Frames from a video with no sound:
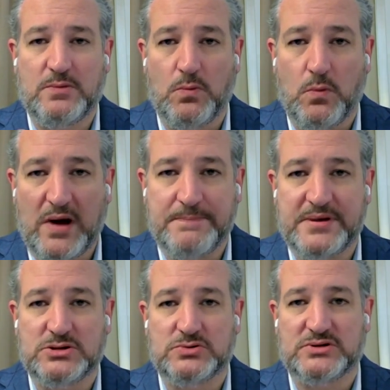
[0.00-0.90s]
a
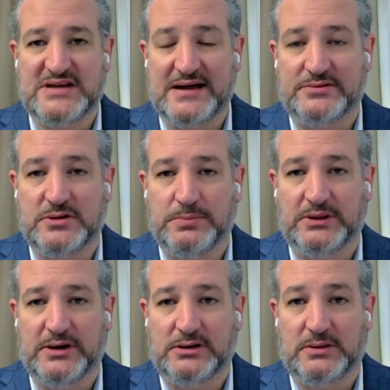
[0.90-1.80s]
weapon to attack their
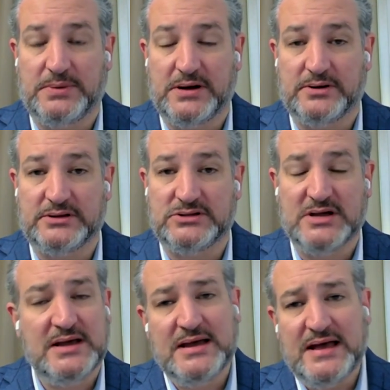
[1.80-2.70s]
political opponents,
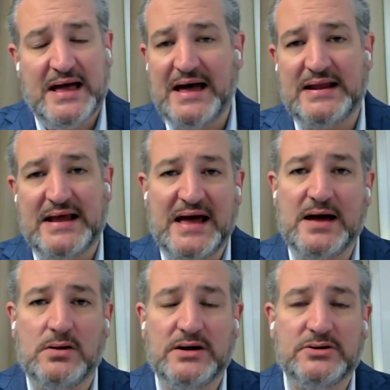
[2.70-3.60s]
and
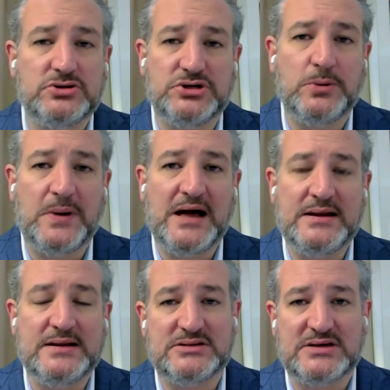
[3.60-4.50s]
how under Joe
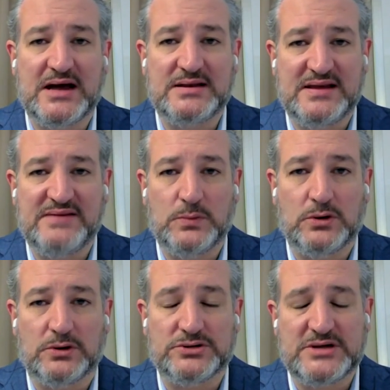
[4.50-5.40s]
Biden it's gotten even
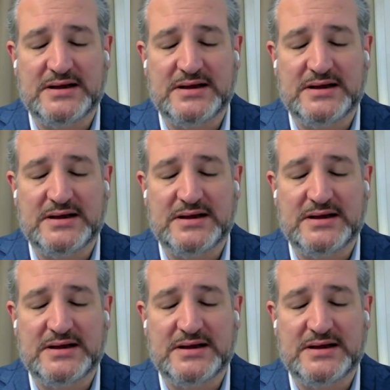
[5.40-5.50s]
worse.